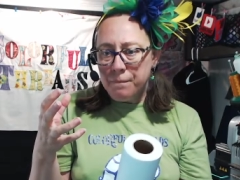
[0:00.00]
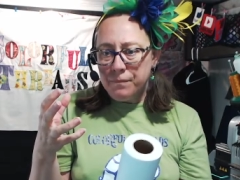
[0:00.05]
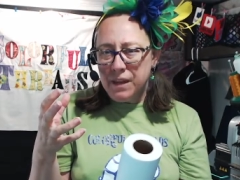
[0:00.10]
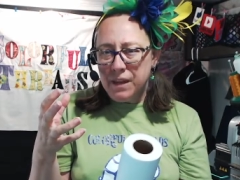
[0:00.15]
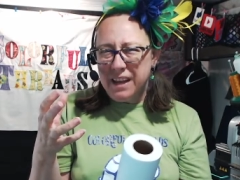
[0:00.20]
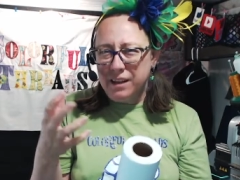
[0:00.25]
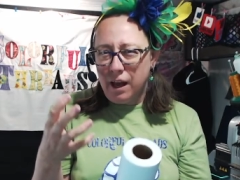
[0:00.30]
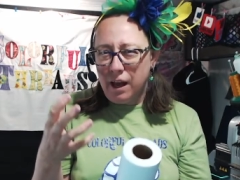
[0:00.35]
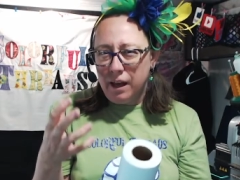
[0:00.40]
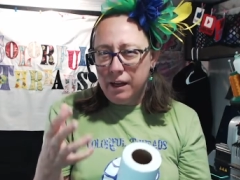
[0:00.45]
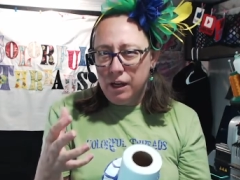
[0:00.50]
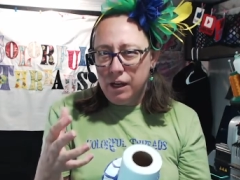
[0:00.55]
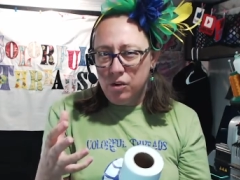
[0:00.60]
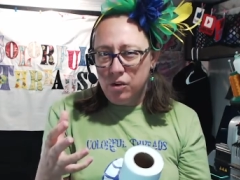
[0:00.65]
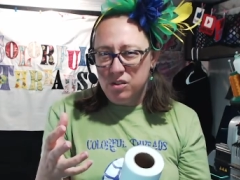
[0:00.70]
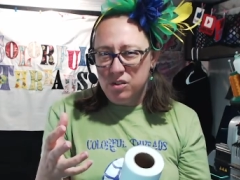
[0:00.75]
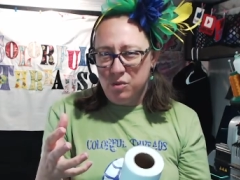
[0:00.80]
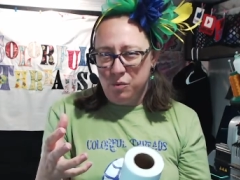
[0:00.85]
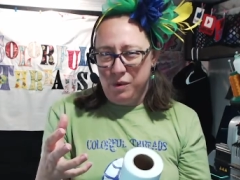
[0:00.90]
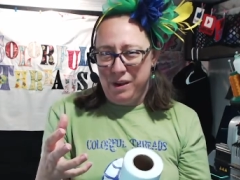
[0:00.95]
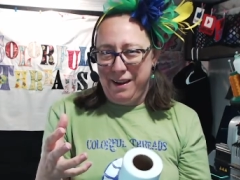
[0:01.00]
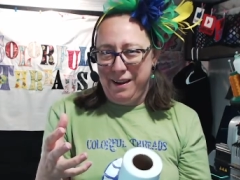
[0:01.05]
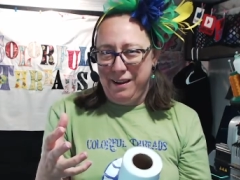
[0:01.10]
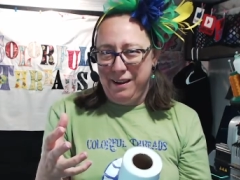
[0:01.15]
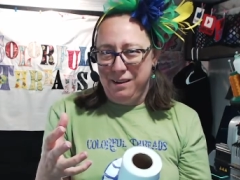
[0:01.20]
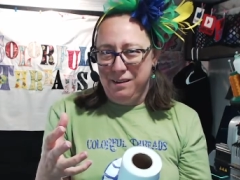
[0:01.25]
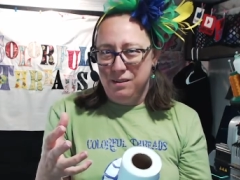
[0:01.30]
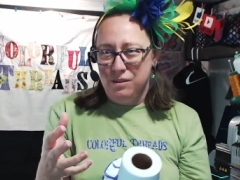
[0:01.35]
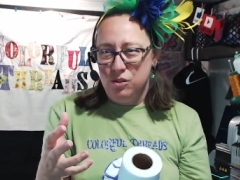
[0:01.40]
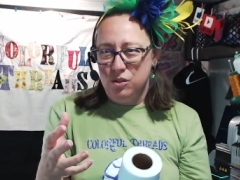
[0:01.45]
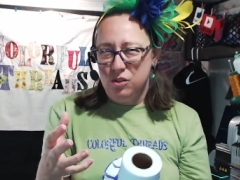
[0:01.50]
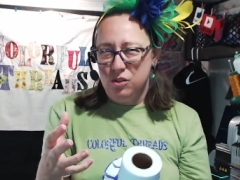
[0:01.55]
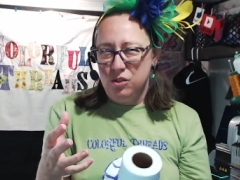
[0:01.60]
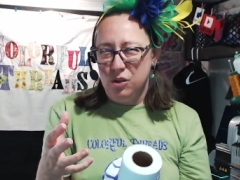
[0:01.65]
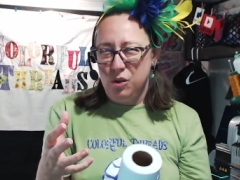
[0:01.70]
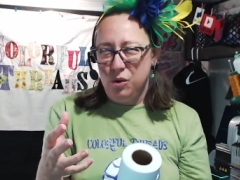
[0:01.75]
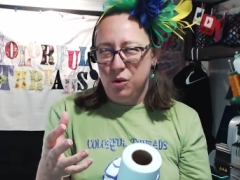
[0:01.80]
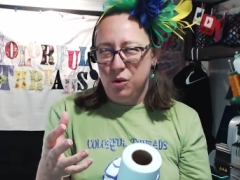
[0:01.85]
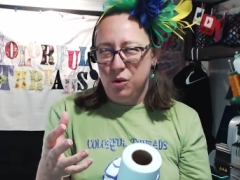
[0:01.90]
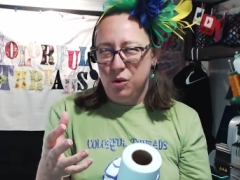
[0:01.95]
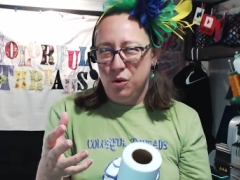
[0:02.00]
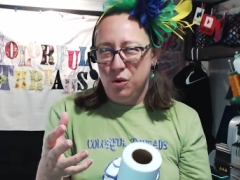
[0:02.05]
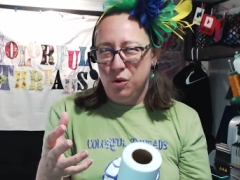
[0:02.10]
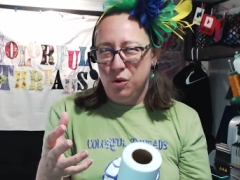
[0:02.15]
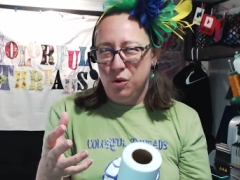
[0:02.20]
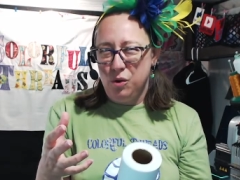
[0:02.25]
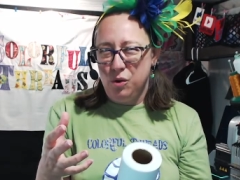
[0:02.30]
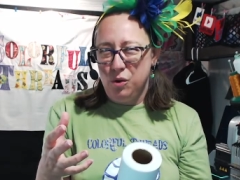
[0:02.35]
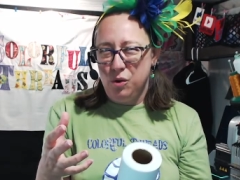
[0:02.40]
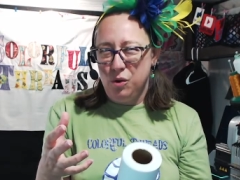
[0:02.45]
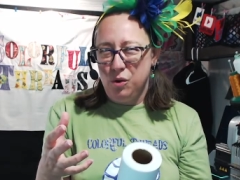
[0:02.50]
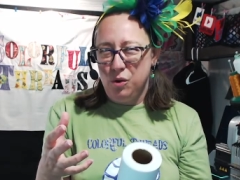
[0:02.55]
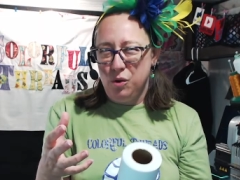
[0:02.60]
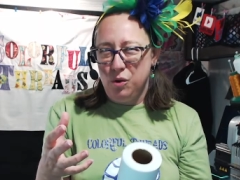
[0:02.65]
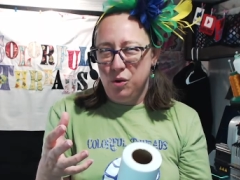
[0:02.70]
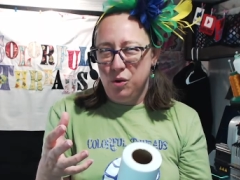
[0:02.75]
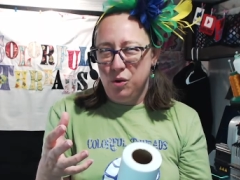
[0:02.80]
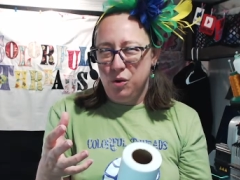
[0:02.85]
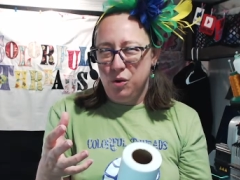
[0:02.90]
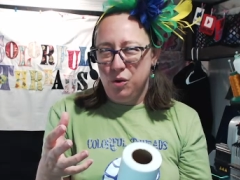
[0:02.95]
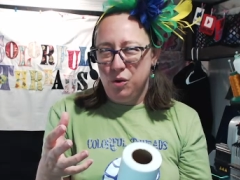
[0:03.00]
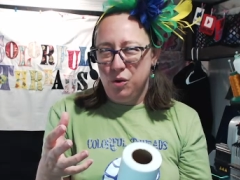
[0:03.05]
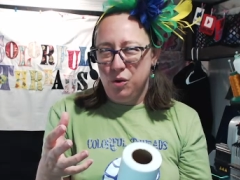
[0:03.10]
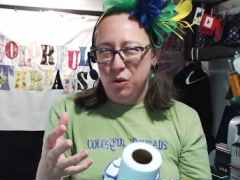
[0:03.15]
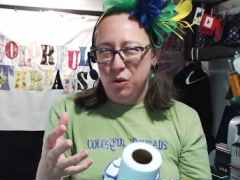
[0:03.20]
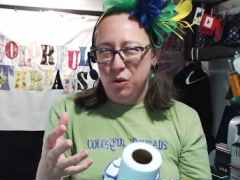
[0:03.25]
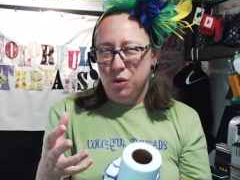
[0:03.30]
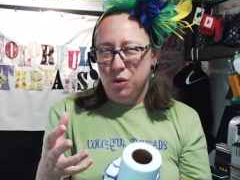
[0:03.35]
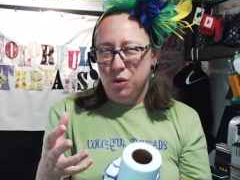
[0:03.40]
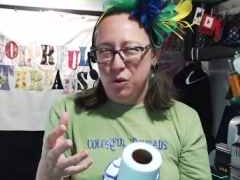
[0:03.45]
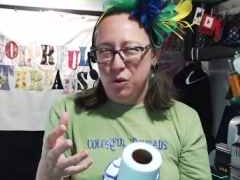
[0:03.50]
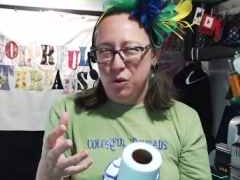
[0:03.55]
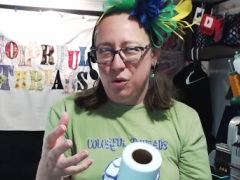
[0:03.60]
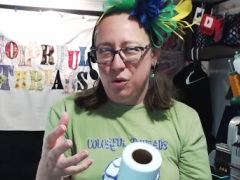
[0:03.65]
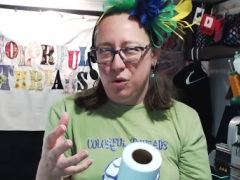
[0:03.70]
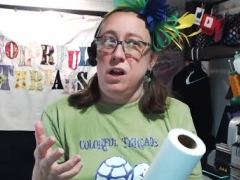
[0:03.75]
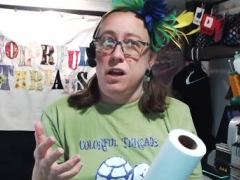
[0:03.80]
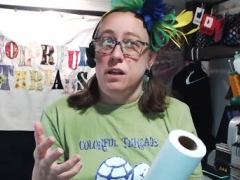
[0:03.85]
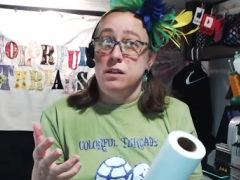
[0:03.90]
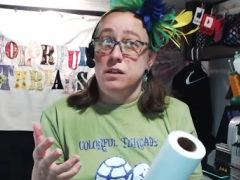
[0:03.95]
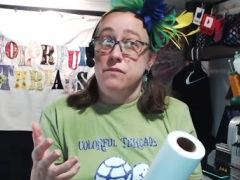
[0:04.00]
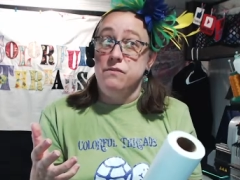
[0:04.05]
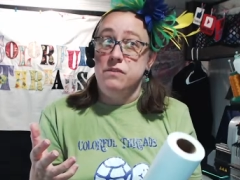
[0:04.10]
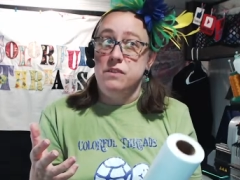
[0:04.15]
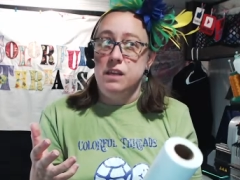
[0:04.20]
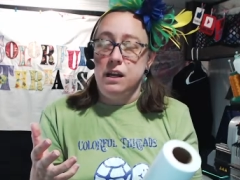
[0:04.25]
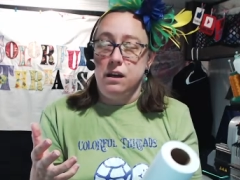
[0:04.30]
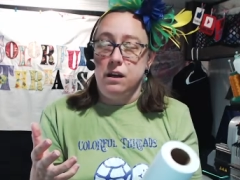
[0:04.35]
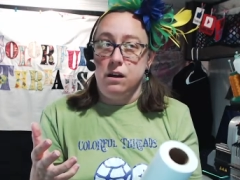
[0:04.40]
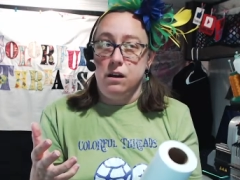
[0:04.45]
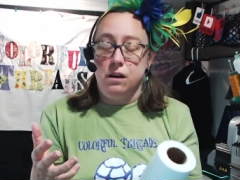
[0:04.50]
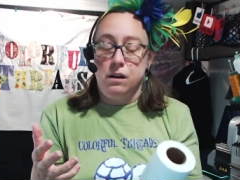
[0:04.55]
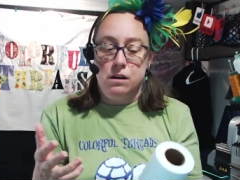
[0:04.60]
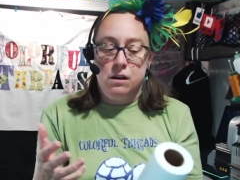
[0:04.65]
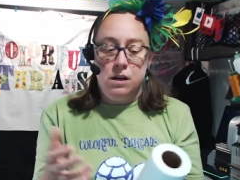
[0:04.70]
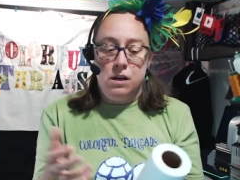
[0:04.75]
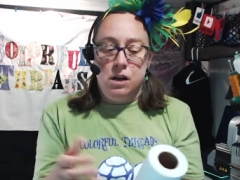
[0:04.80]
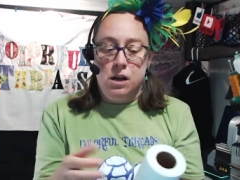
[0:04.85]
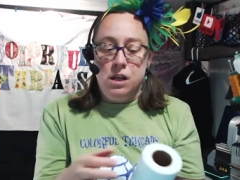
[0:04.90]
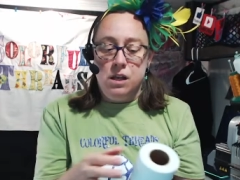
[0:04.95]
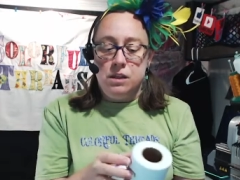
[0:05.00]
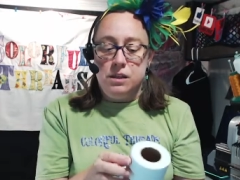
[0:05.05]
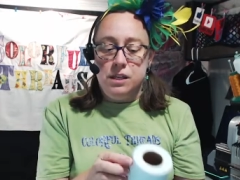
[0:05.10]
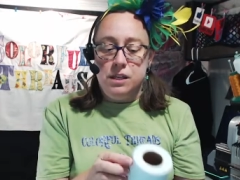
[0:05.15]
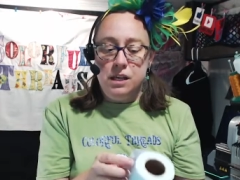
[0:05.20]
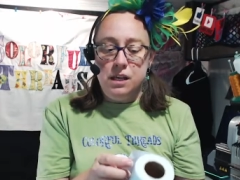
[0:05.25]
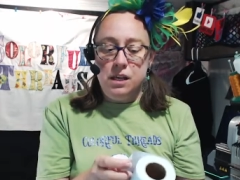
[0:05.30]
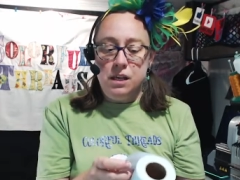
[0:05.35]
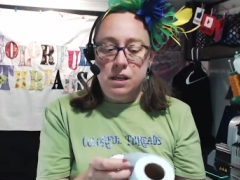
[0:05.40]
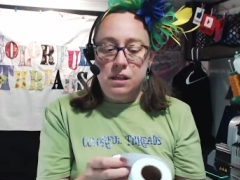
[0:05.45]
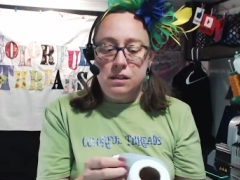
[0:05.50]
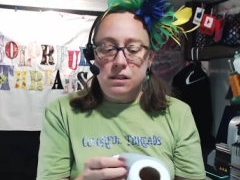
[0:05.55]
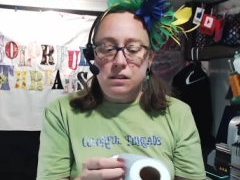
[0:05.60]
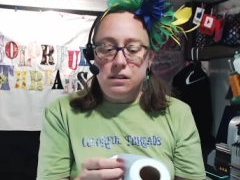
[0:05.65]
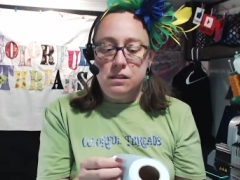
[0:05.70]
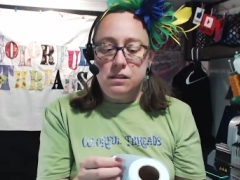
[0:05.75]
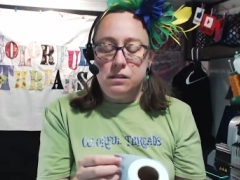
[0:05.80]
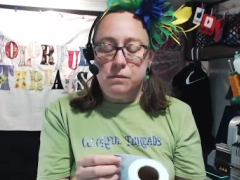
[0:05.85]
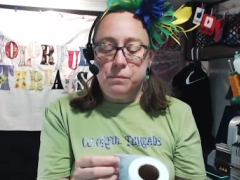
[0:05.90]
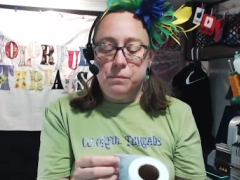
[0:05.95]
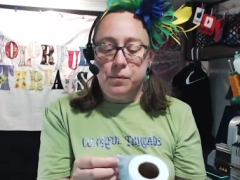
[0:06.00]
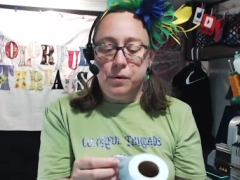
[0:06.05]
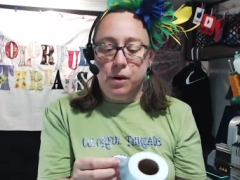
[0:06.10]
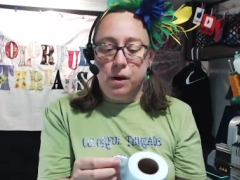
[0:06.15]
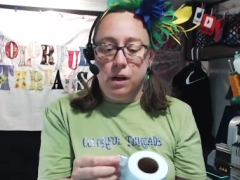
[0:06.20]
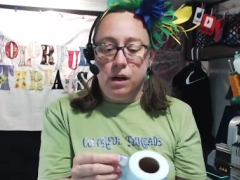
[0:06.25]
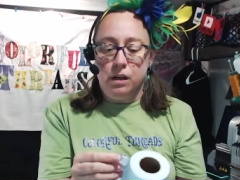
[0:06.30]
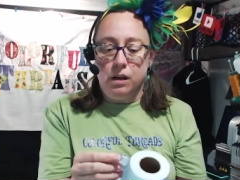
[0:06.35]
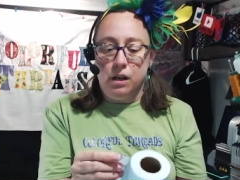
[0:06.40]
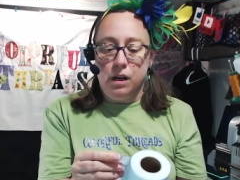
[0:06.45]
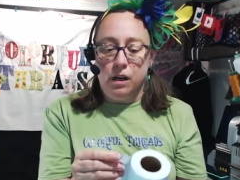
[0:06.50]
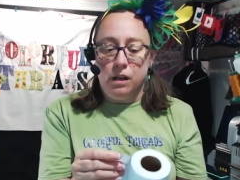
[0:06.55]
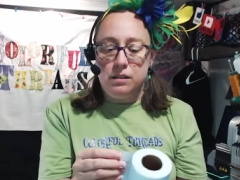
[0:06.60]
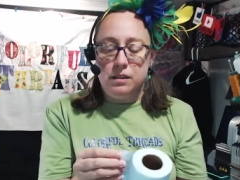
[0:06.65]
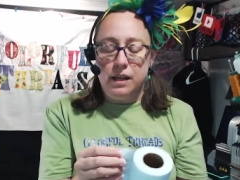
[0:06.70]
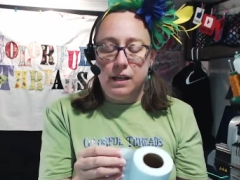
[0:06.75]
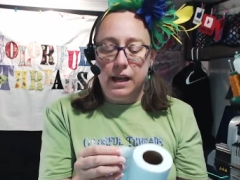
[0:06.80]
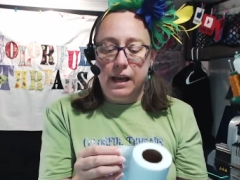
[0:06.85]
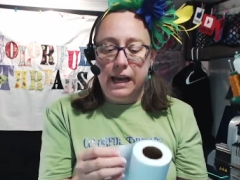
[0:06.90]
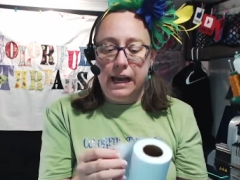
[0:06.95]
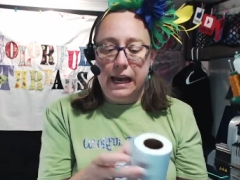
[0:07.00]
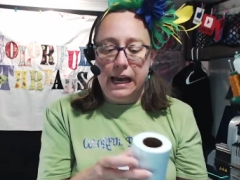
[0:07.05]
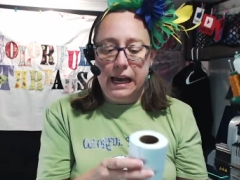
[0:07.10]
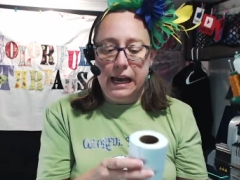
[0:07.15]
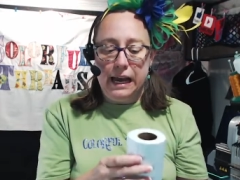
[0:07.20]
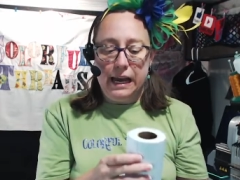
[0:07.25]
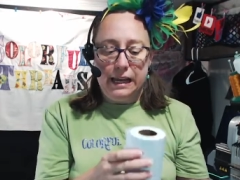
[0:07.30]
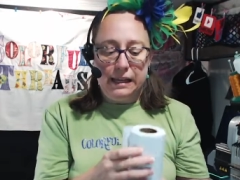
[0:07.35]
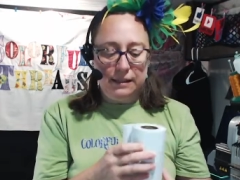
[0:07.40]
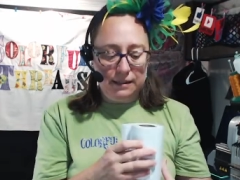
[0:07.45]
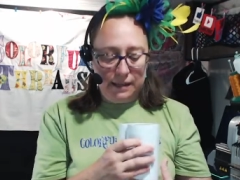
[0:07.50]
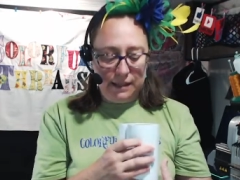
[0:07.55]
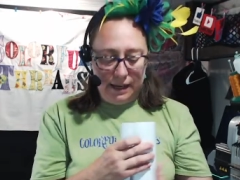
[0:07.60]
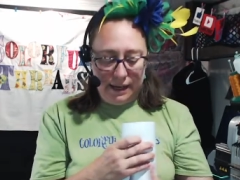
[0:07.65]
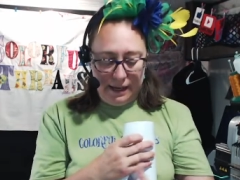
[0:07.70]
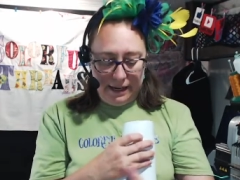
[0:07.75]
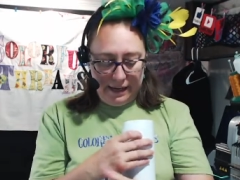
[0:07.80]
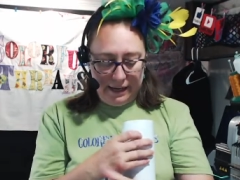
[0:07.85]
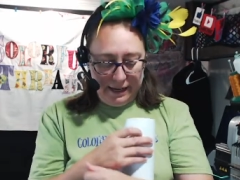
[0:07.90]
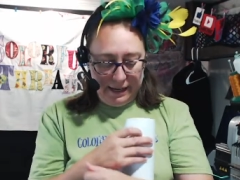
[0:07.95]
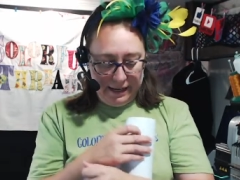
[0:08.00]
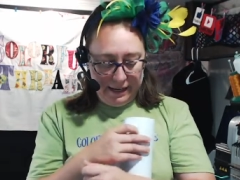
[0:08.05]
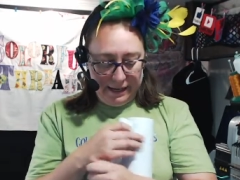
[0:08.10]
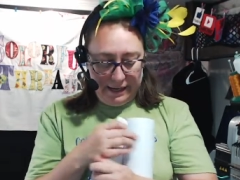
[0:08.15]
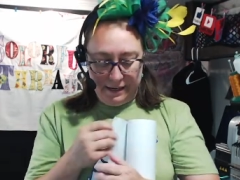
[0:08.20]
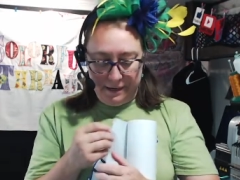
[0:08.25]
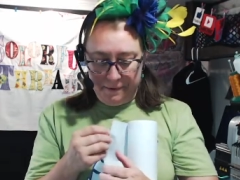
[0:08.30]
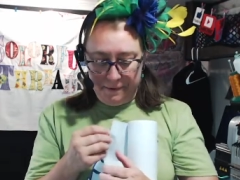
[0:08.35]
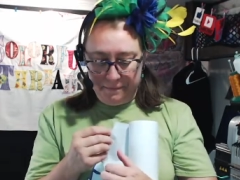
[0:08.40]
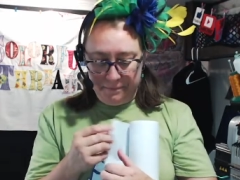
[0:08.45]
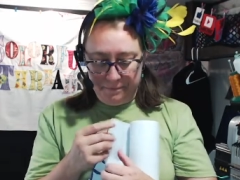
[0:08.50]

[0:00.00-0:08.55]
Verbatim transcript: it kind of goes away. So you're just kind of left with the glue kind of there. This product has a